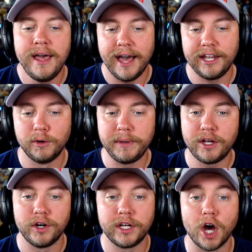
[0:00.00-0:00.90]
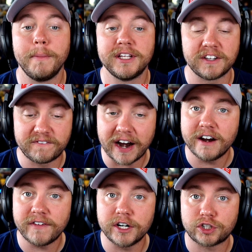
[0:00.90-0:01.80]
and you'll be good to go. But it's a
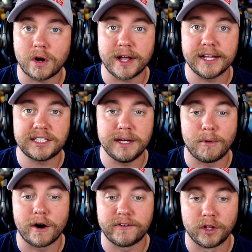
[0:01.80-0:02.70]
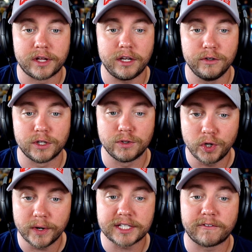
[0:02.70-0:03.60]
very, very strong STMR if you're looking to use those
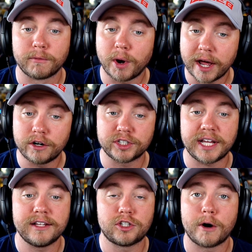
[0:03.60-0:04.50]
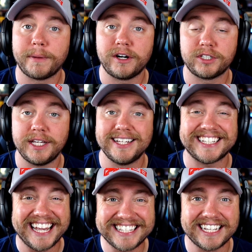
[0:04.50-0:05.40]
units. And from what I understand, Star Player Tidus
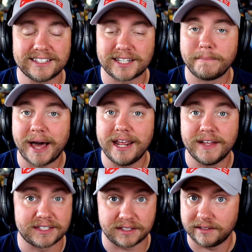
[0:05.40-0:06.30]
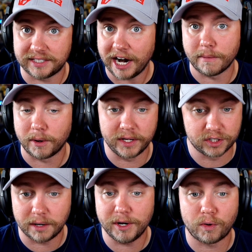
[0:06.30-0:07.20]
isn't somebody that's terrible. He's
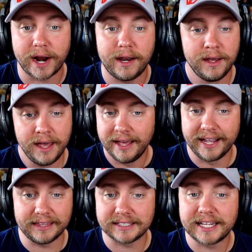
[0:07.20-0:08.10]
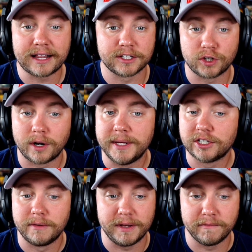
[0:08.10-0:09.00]
going to be great. Get this necklace on him. He's
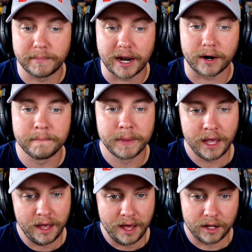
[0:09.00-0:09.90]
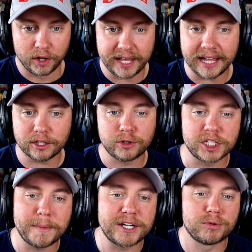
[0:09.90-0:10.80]
going to be even better. Looking at the
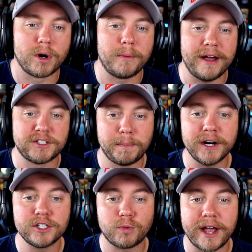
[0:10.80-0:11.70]
Trust Master reward, we have Spira's Ray